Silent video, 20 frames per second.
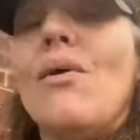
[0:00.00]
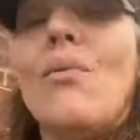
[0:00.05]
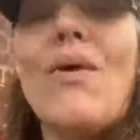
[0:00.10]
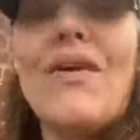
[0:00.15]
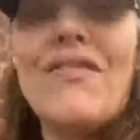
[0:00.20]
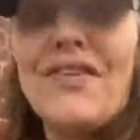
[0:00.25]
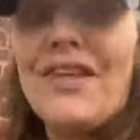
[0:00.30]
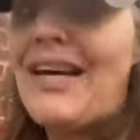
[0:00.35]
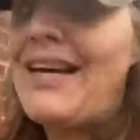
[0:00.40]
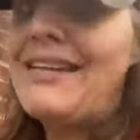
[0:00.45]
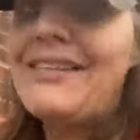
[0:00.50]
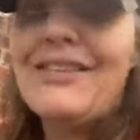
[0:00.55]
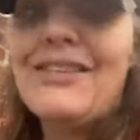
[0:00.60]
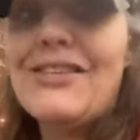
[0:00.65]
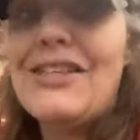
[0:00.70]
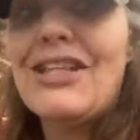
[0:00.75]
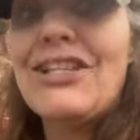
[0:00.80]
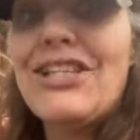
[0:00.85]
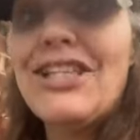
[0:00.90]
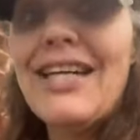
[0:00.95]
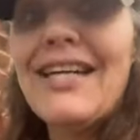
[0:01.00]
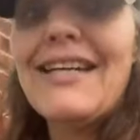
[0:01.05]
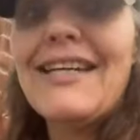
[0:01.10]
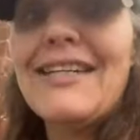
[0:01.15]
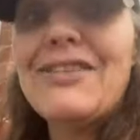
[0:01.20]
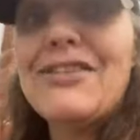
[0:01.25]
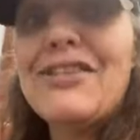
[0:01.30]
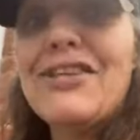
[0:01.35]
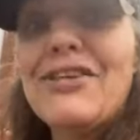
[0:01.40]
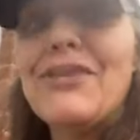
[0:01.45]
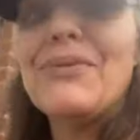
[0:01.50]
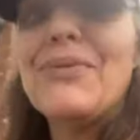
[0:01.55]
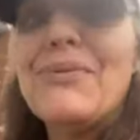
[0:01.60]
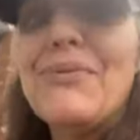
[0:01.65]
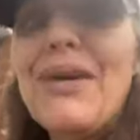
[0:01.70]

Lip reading: Whether that is associated to